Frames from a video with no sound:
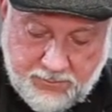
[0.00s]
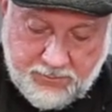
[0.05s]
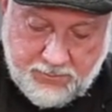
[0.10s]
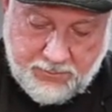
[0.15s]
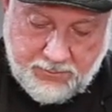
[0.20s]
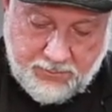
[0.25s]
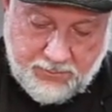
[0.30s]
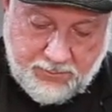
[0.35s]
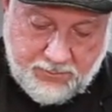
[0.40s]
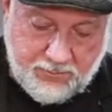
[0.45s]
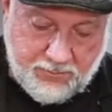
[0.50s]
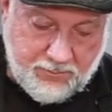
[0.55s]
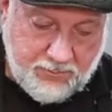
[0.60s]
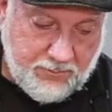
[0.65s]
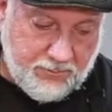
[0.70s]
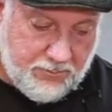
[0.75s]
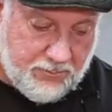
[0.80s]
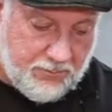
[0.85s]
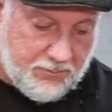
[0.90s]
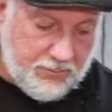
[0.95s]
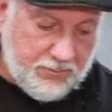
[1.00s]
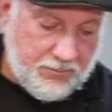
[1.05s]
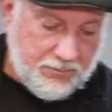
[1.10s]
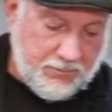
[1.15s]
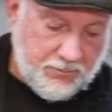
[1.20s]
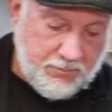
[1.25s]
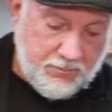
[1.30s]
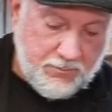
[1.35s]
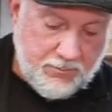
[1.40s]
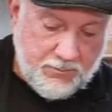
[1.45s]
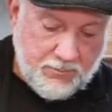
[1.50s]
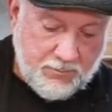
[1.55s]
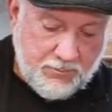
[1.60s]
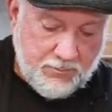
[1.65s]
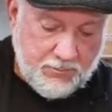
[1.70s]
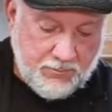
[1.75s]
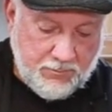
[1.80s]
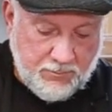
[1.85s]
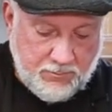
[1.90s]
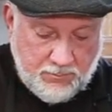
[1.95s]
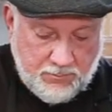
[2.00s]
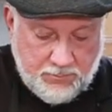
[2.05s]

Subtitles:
(silence)